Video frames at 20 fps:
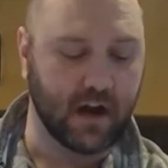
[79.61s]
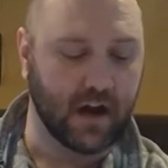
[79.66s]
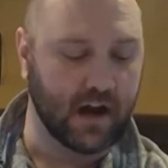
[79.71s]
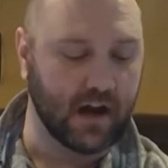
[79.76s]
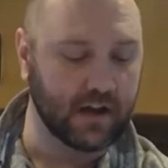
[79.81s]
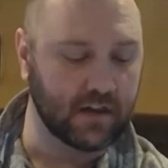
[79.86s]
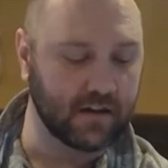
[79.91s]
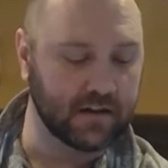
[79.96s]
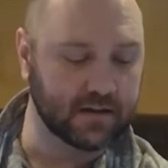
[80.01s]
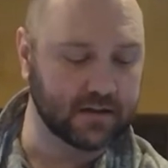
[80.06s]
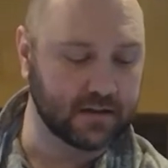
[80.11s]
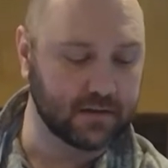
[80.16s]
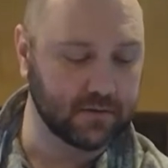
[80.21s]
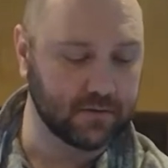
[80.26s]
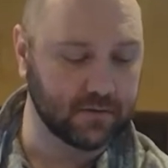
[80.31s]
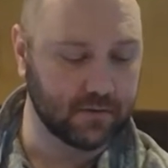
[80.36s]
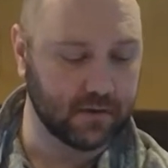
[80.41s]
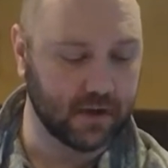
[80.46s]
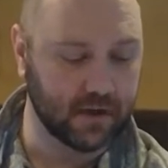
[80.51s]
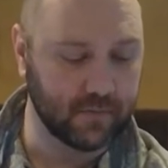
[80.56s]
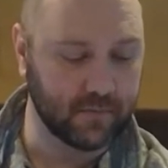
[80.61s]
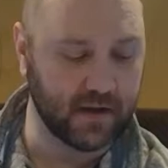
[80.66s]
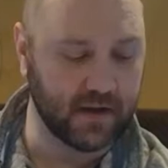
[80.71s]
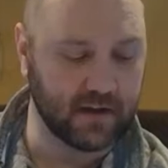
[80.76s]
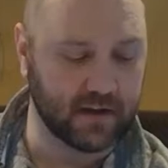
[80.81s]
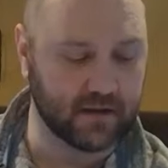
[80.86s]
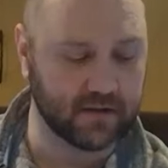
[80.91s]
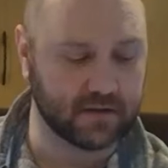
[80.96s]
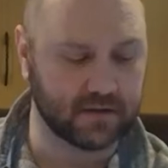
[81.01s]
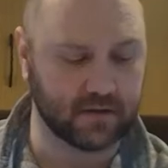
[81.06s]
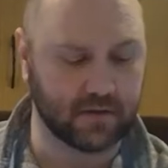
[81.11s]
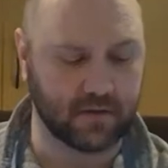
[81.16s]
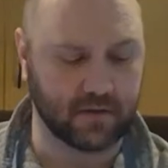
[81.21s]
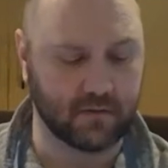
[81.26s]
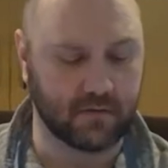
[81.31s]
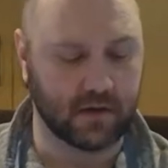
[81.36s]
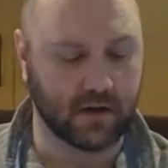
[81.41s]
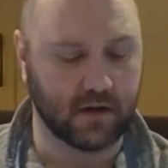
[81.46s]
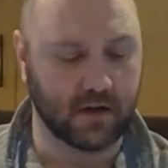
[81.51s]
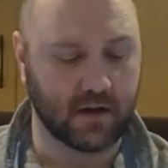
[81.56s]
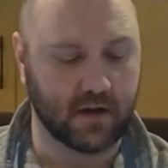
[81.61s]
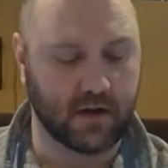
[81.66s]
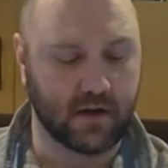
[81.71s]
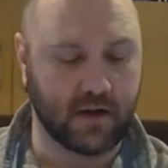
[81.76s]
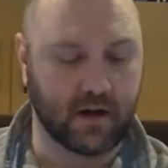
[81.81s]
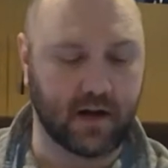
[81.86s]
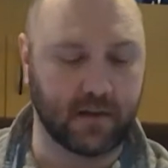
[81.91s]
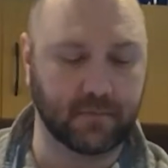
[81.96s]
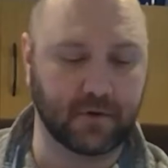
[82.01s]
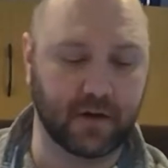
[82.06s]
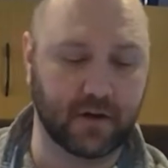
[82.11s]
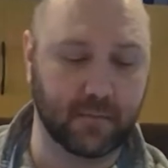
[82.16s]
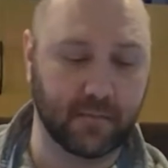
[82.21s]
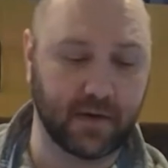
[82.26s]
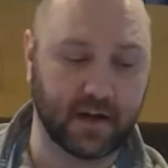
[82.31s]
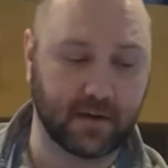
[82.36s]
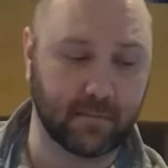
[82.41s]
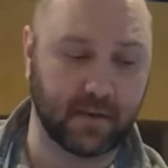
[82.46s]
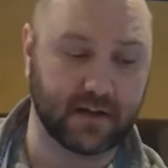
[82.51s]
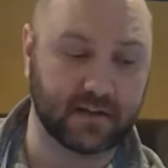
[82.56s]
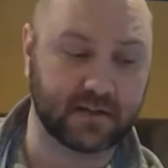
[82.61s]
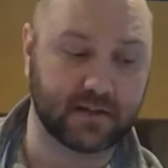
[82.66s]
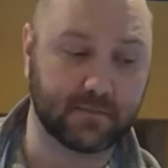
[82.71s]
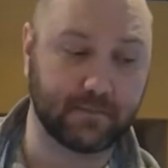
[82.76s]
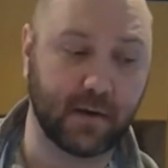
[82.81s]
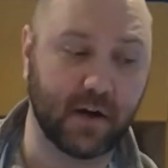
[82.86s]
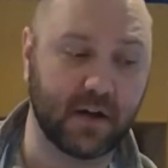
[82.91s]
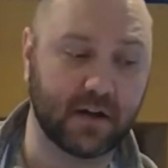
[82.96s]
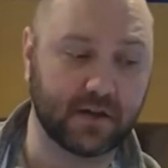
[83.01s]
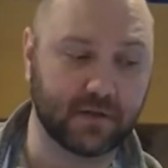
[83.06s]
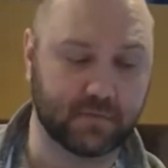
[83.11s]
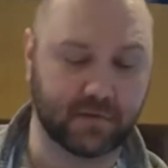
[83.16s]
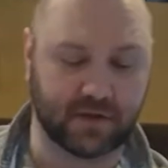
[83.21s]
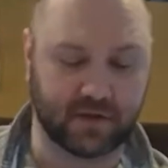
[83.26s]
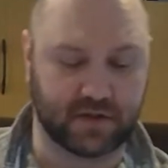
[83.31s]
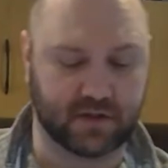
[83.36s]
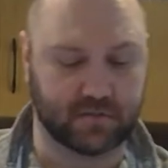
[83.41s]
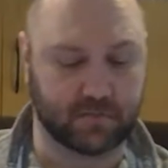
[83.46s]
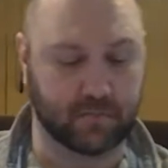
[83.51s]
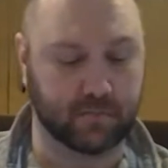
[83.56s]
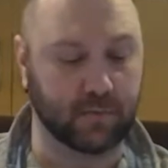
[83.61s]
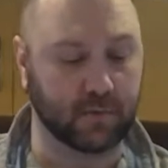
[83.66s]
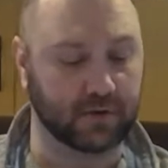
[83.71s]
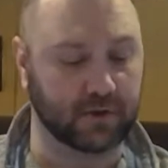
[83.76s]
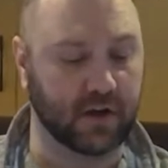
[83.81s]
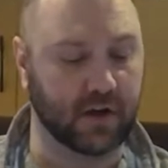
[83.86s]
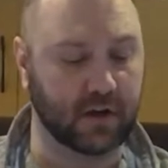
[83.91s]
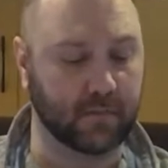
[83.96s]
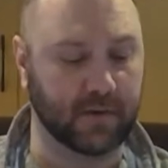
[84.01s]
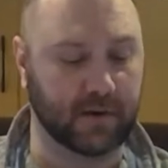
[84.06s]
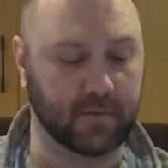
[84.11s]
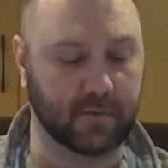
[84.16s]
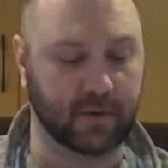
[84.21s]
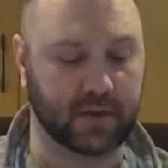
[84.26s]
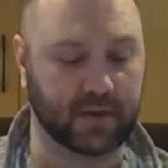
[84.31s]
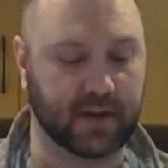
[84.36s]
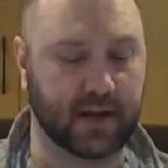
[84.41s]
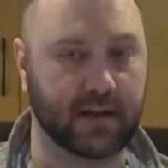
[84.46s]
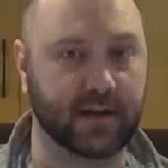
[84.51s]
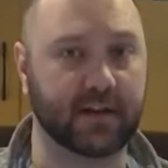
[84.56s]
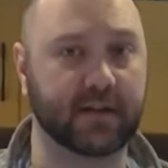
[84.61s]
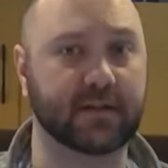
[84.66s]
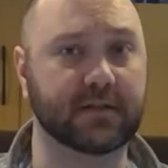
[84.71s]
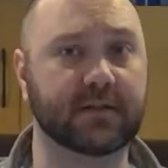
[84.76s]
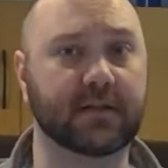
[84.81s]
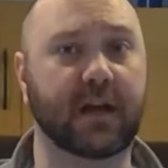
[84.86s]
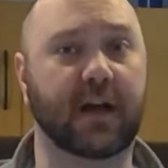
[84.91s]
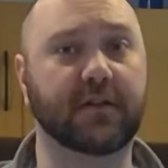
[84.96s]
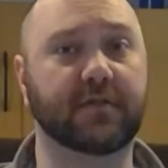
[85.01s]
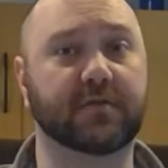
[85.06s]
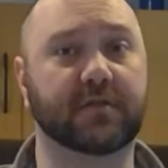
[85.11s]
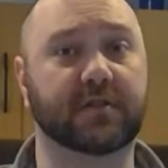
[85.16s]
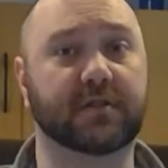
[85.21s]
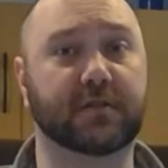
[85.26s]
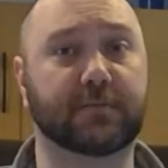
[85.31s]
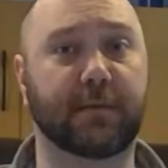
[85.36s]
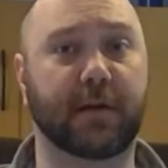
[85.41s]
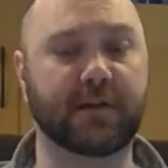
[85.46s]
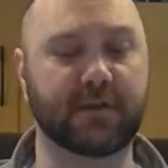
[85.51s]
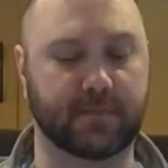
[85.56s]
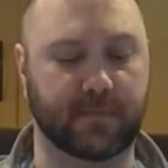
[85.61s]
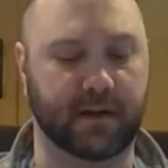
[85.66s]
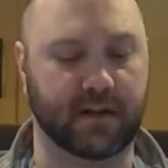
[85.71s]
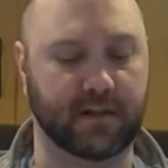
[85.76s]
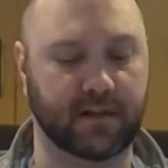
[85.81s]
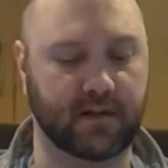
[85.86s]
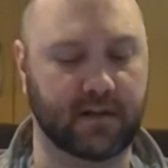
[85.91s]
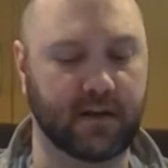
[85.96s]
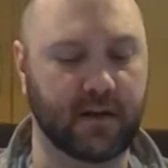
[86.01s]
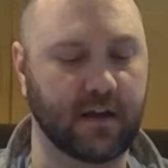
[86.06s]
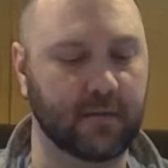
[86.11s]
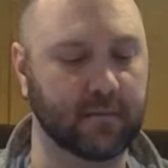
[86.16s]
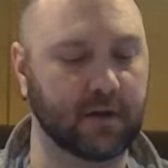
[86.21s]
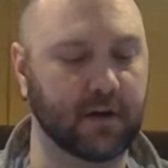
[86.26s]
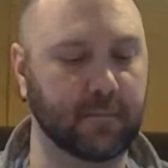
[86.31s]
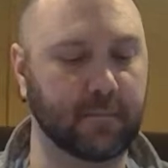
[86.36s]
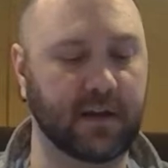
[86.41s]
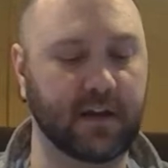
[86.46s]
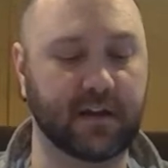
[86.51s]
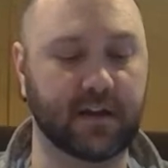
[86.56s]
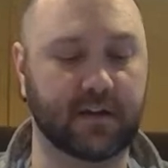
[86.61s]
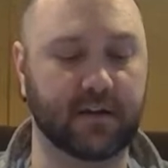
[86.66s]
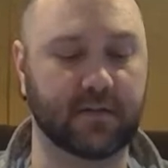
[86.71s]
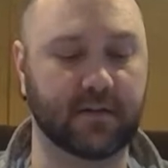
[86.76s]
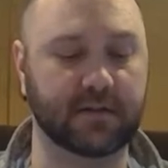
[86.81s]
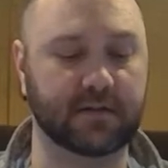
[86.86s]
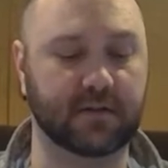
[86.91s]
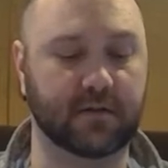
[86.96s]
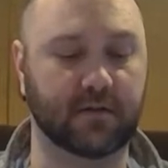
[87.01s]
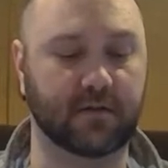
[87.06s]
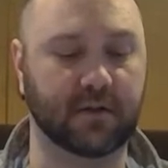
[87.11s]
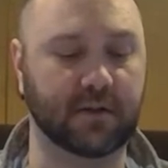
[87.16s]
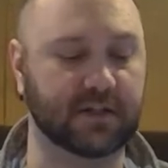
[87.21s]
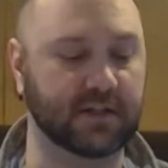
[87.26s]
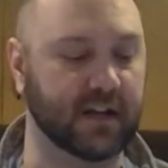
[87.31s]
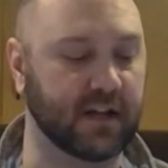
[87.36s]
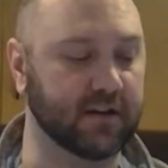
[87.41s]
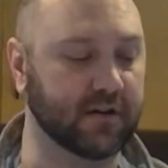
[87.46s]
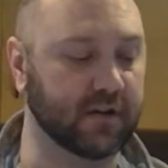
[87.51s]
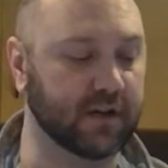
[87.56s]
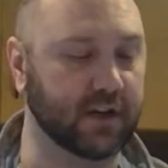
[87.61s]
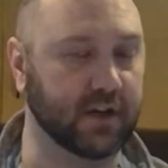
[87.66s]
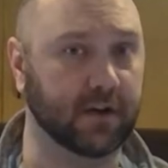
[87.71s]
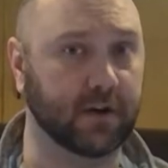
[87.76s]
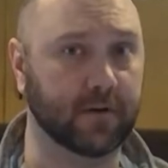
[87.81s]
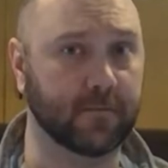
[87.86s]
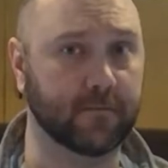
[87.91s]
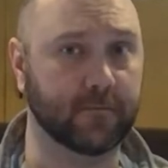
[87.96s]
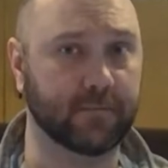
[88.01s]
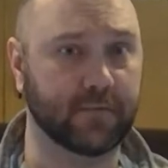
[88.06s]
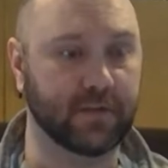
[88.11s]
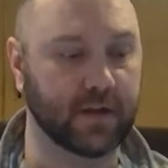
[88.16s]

I like to make it so I'm going to make my sponge, which is, we'll talk about what that is. I use a sponge method. I'm going to make it in this little container here.